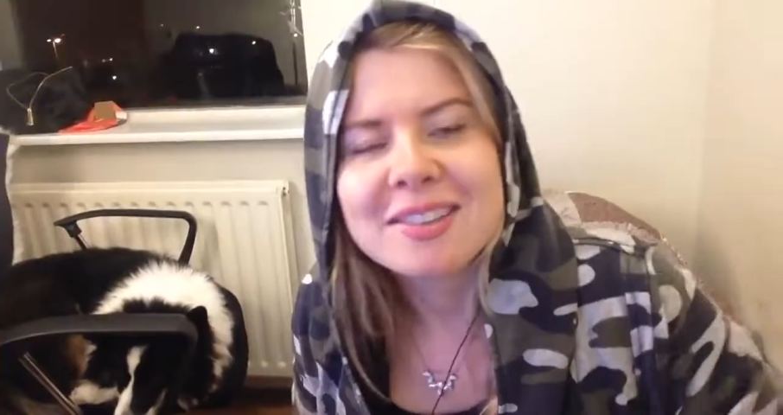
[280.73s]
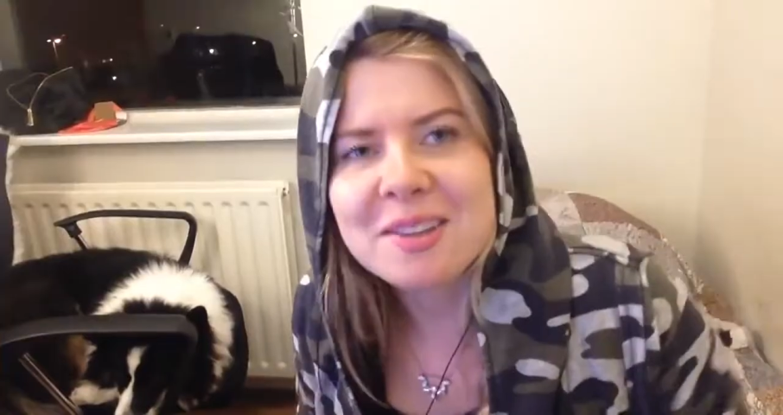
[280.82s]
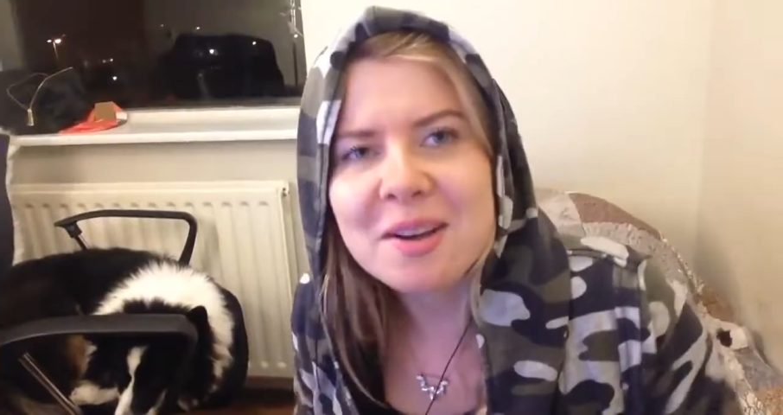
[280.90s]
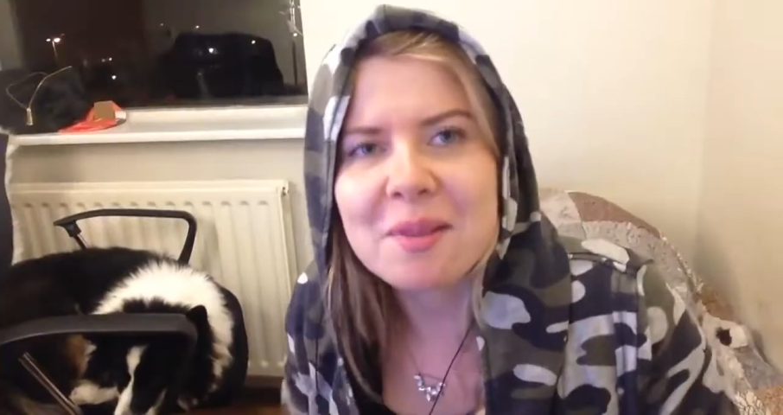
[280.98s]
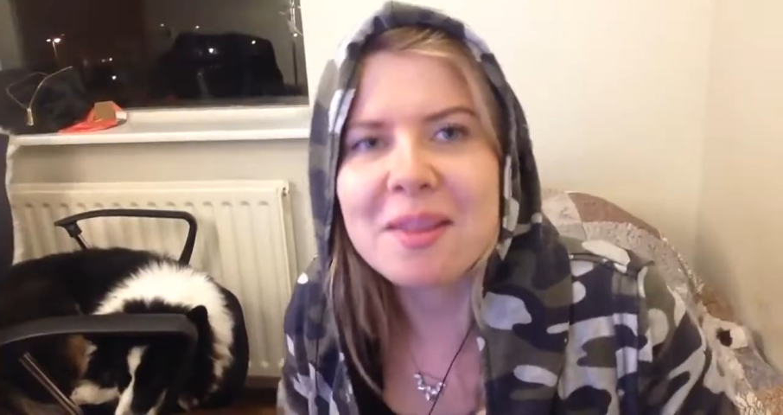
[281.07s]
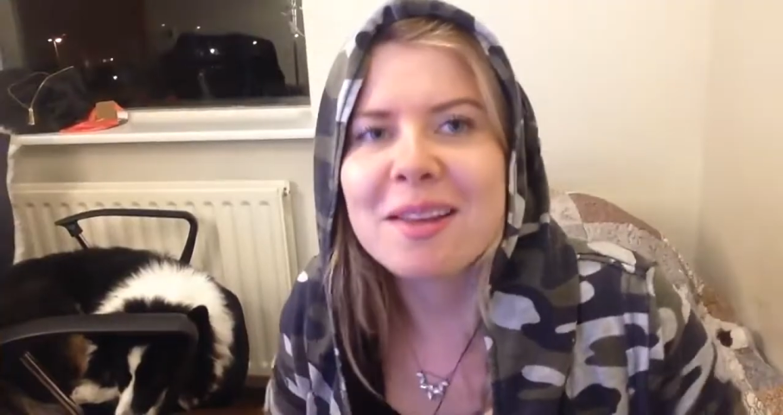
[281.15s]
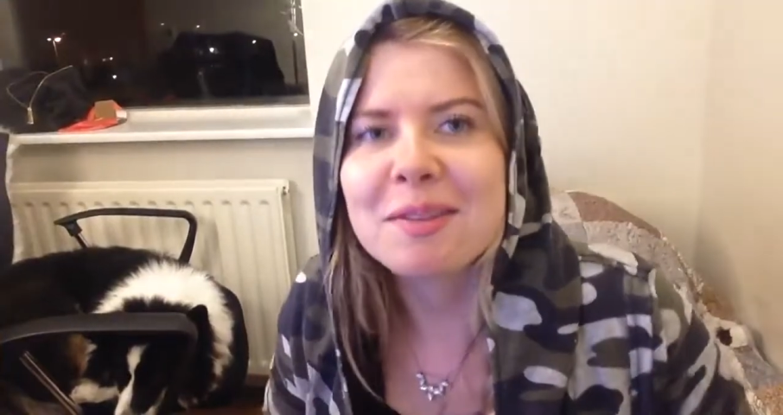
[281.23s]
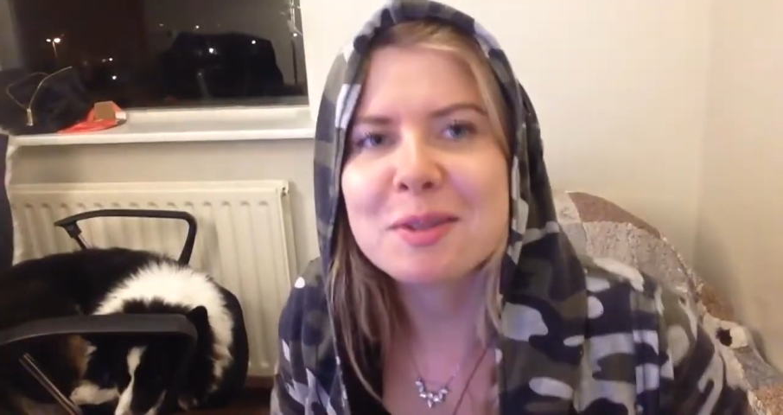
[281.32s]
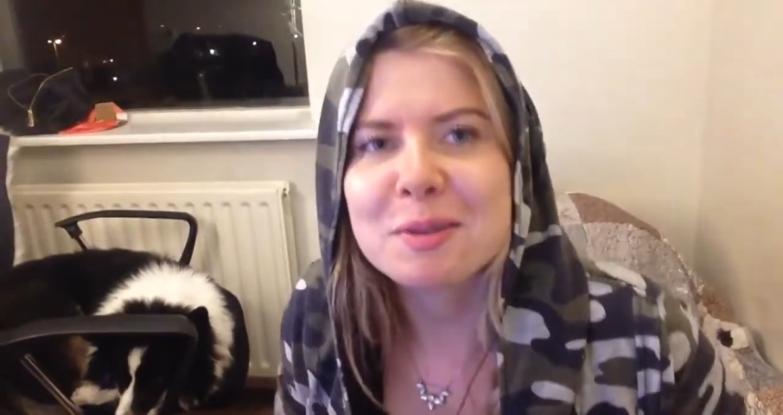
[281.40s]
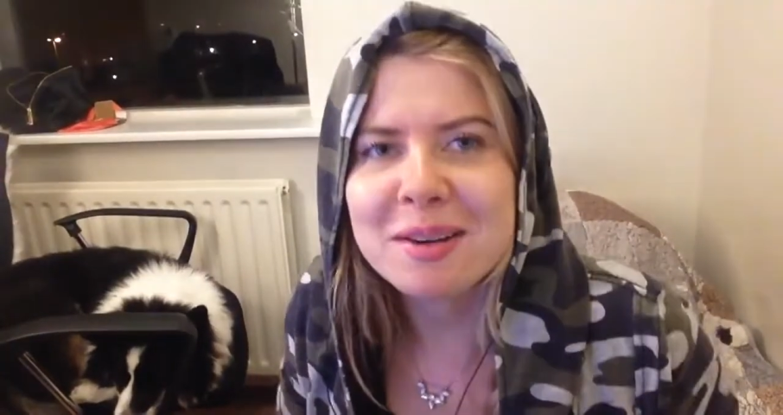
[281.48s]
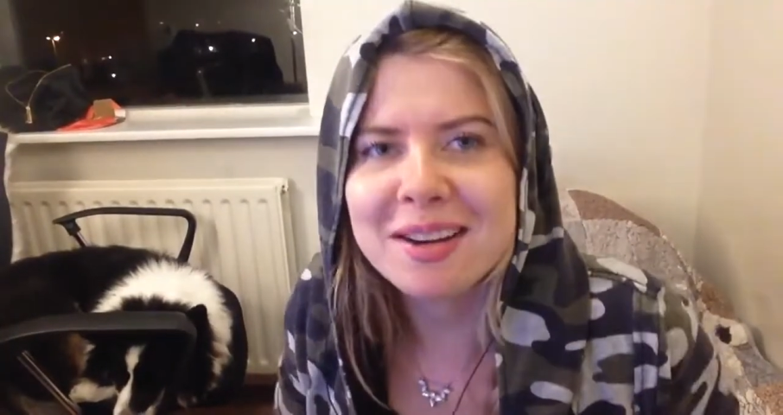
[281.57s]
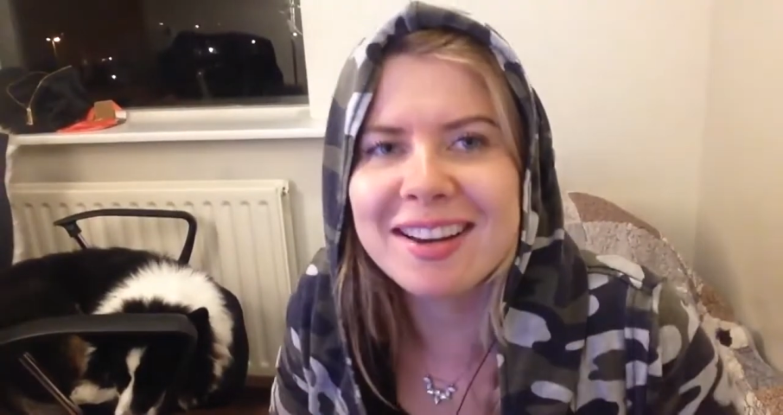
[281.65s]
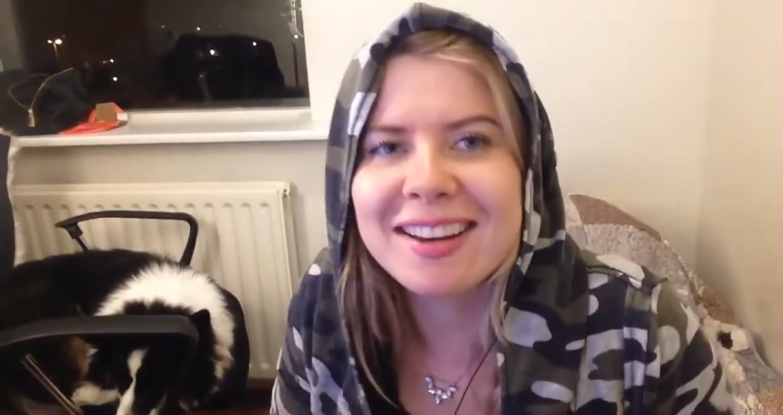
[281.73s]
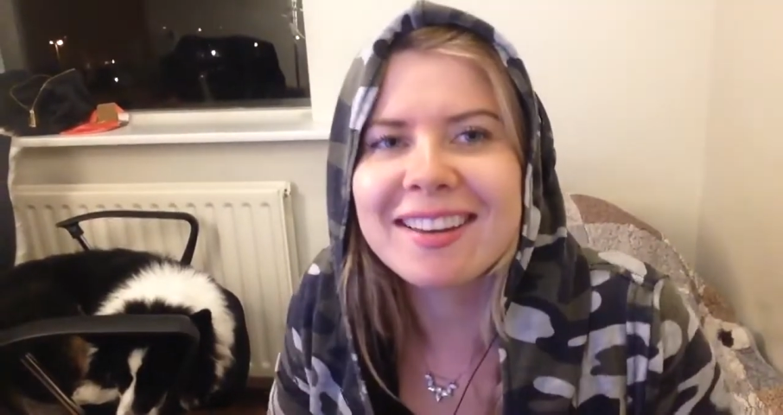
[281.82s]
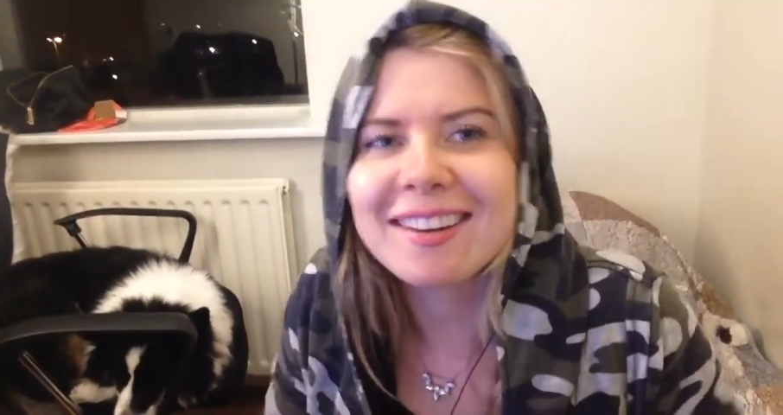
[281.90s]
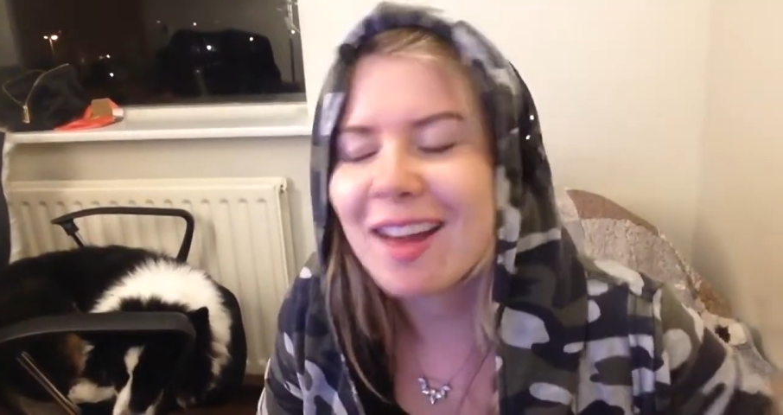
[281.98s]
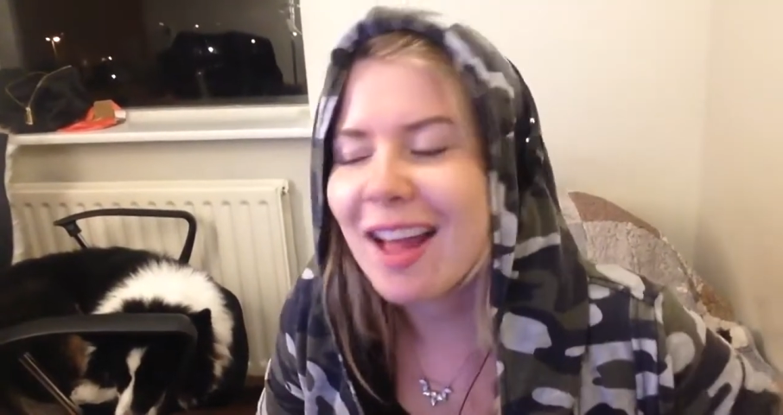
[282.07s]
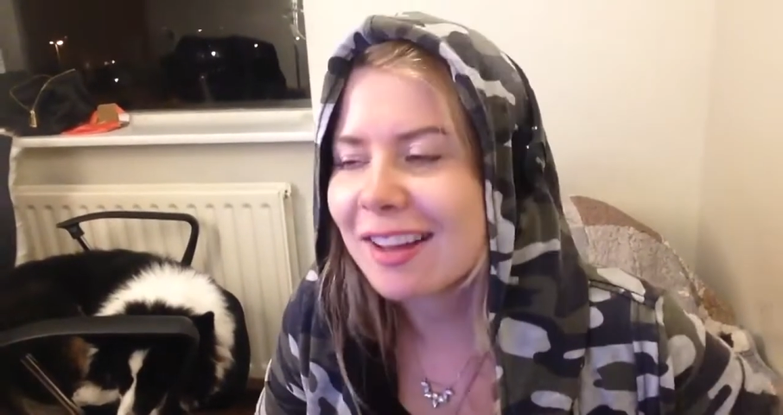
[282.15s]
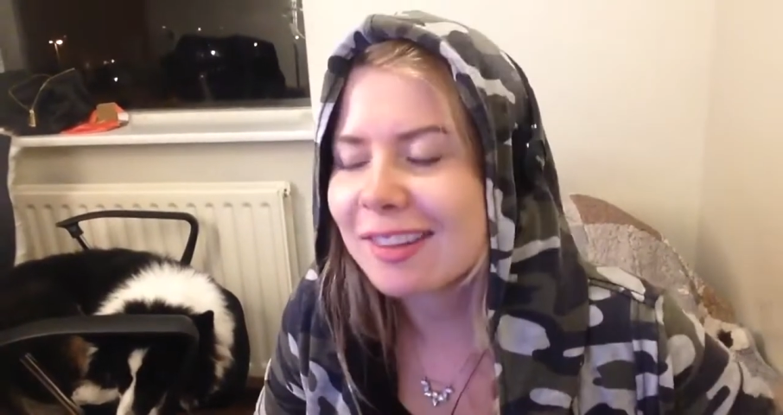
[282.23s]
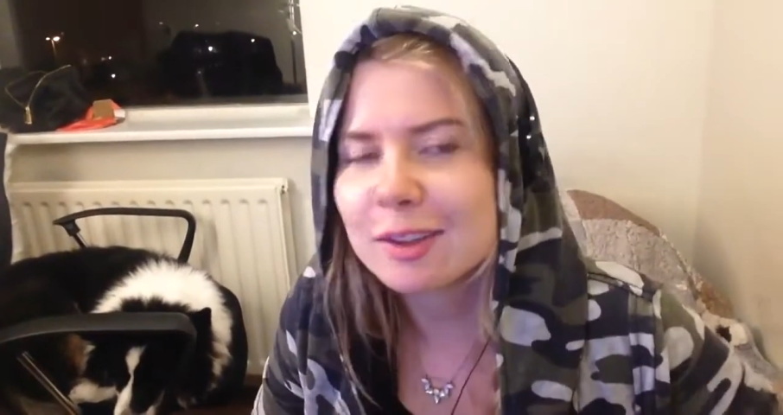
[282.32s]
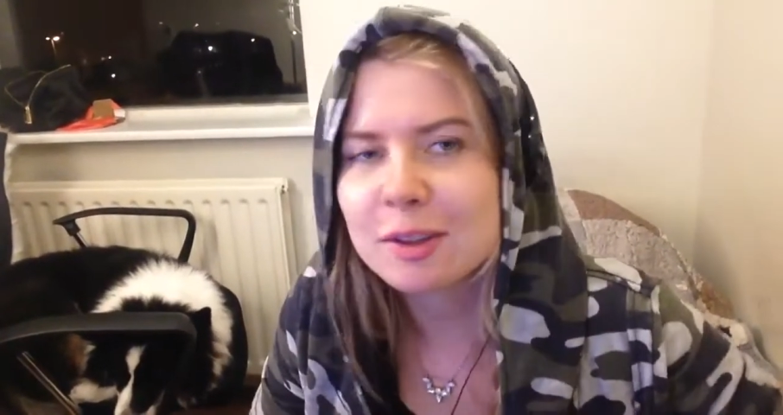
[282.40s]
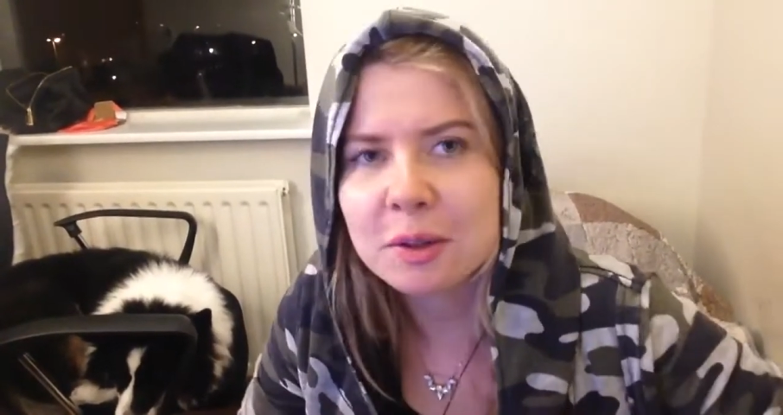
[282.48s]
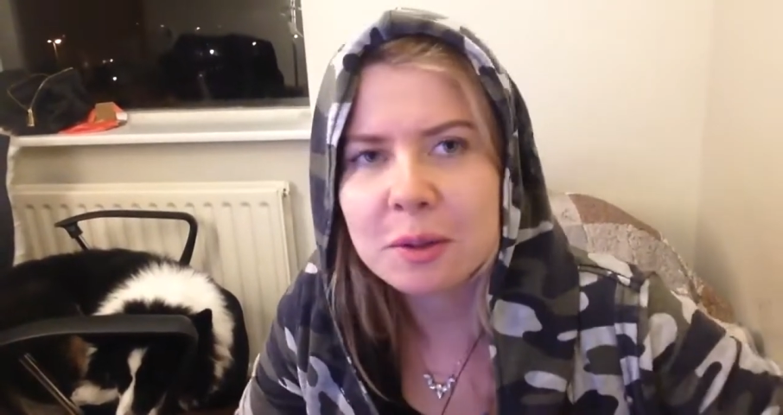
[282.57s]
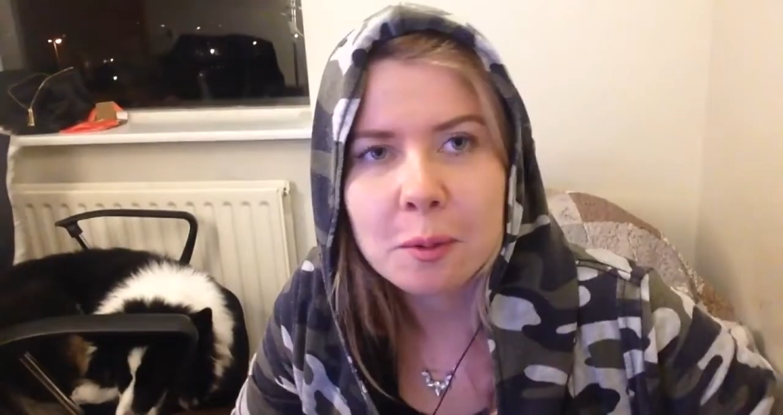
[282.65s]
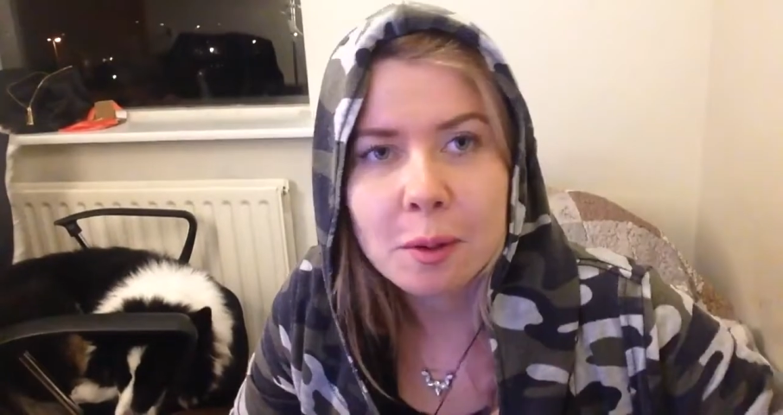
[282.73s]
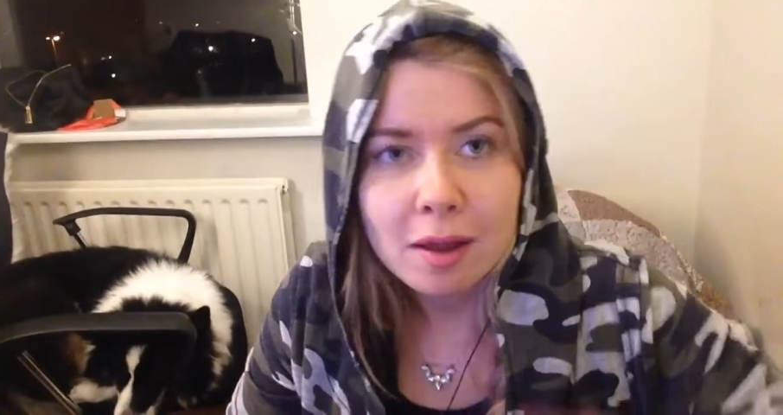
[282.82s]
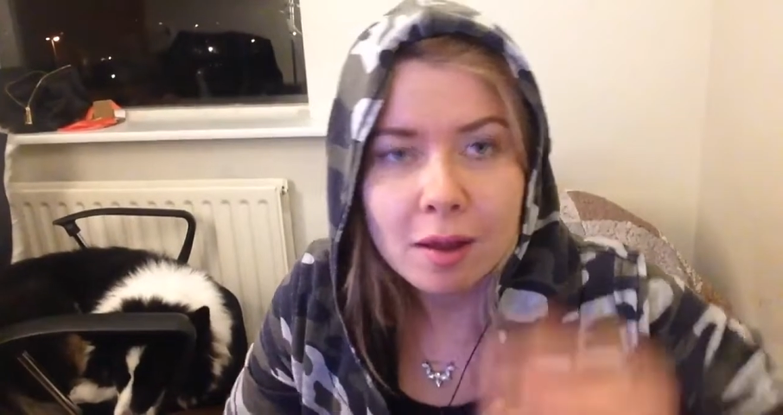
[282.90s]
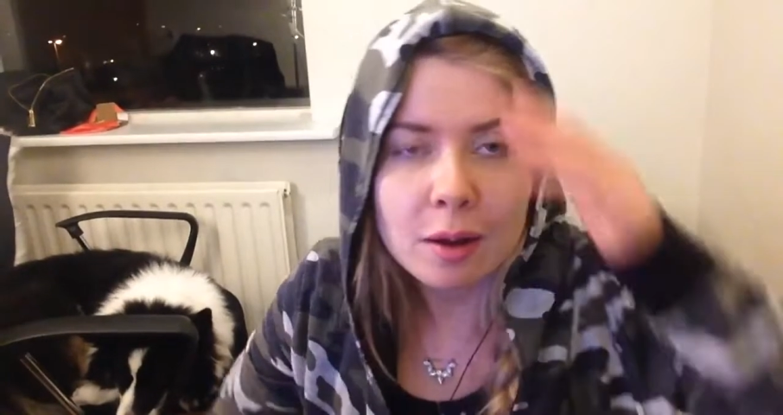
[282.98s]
So that was me reacting to